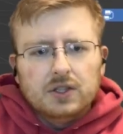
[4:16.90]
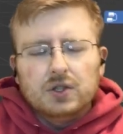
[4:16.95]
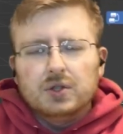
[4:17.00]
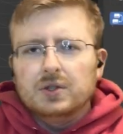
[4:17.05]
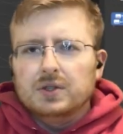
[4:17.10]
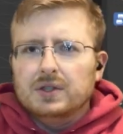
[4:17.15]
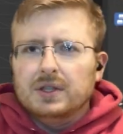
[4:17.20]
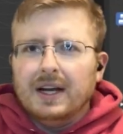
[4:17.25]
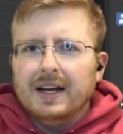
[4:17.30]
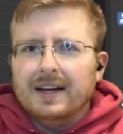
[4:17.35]

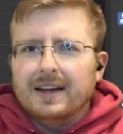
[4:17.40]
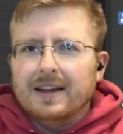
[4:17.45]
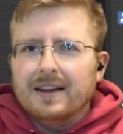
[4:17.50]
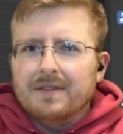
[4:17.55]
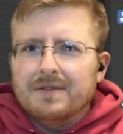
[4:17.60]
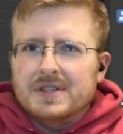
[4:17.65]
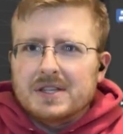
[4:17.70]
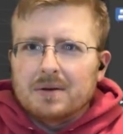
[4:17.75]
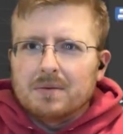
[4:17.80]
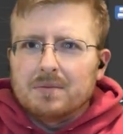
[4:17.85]
try to
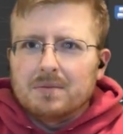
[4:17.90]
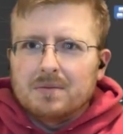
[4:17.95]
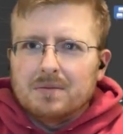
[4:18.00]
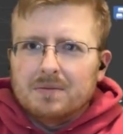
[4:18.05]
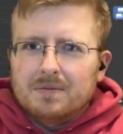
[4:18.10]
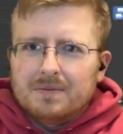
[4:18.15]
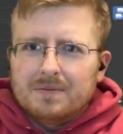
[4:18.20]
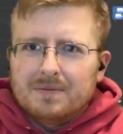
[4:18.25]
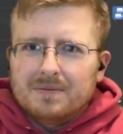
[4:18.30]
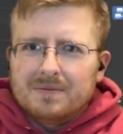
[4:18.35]
give
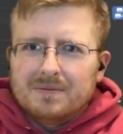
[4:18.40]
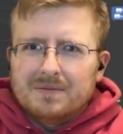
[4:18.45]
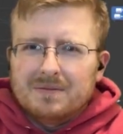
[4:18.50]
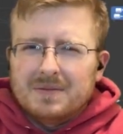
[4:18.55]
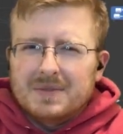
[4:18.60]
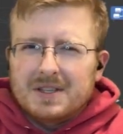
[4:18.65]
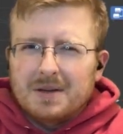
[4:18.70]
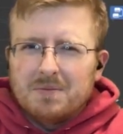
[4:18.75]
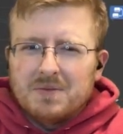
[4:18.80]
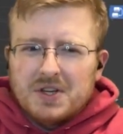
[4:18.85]
some
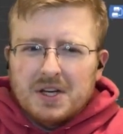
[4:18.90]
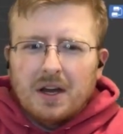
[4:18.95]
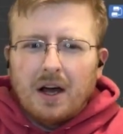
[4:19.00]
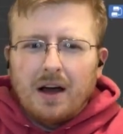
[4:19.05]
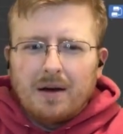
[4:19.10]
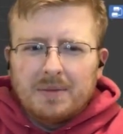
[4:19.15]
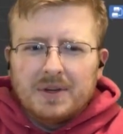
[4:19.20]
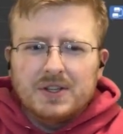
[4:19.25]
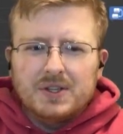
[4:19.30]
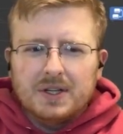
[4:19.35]

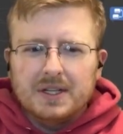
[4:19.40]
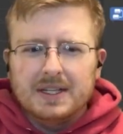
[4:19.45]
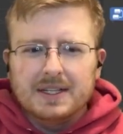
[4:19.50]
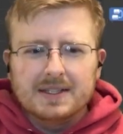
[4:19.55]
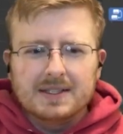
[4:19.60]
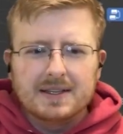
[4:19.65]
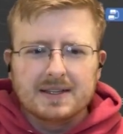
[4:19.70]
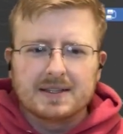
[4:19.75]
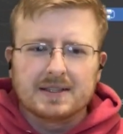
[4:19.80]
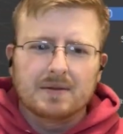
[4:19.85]
geometry
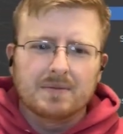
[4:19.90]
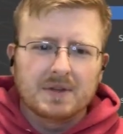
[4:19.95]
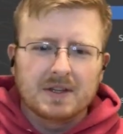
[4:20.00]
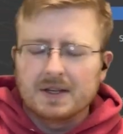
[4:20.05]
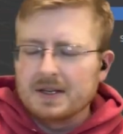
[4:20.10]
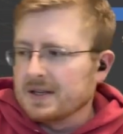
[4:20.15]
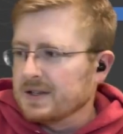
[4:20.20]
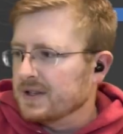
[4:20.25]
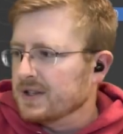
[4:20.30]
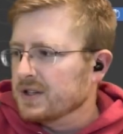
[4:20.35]
to some of
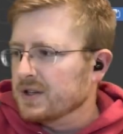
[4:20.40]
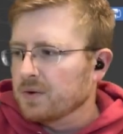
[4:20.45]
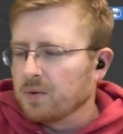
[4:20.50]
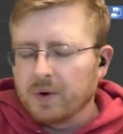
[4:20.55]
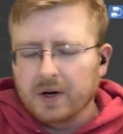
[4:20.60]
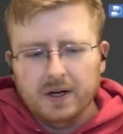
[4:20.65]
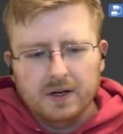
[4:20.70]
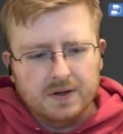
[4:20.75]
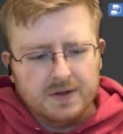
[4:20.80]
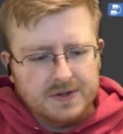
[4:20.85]
these
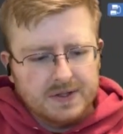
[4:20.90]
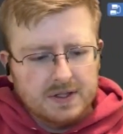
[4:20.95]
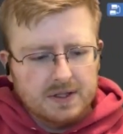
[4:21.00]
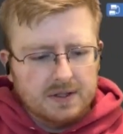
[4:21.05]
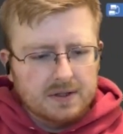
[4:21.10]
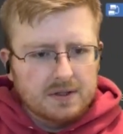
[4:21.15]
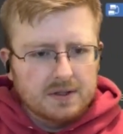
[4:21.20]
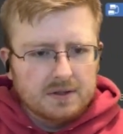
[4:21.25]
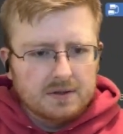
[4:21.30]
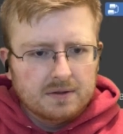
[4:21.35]
squares
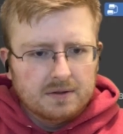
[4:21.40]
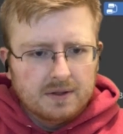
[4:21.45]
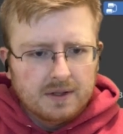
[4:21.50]
here.